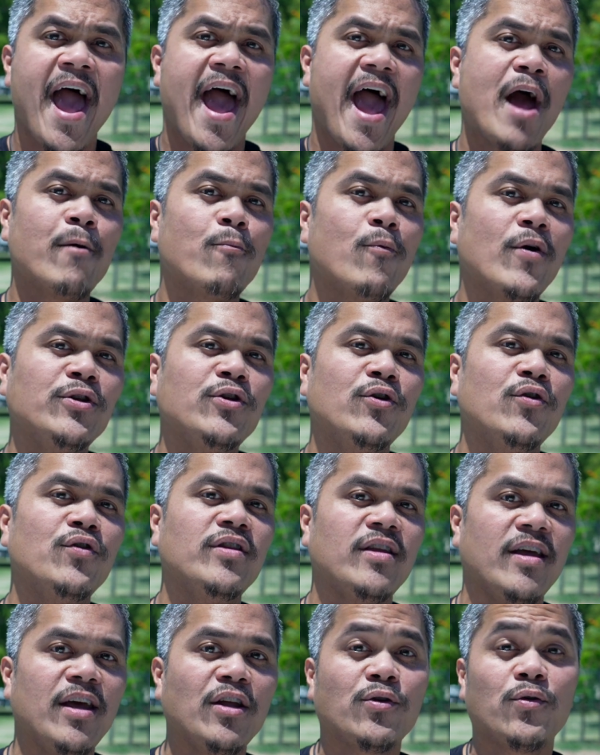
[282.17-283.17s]
and when you
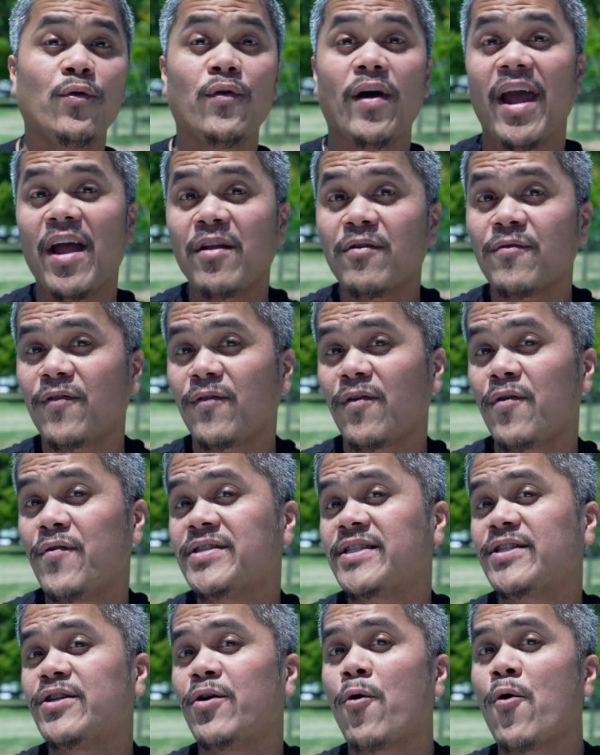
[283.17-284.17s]
need to
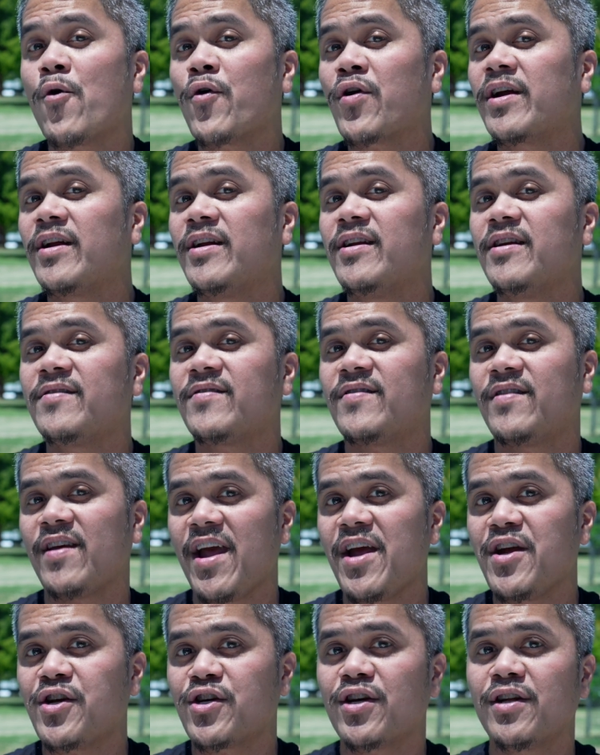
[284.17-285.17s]
influence the
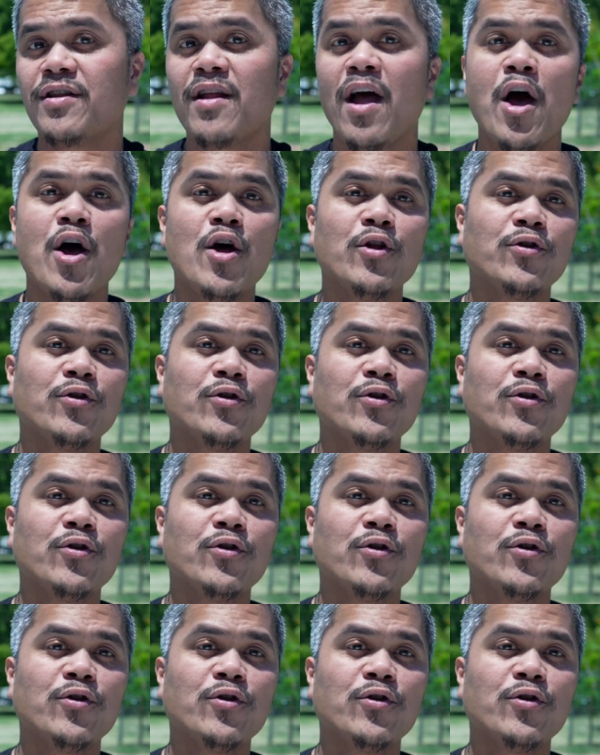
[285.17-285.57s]
organization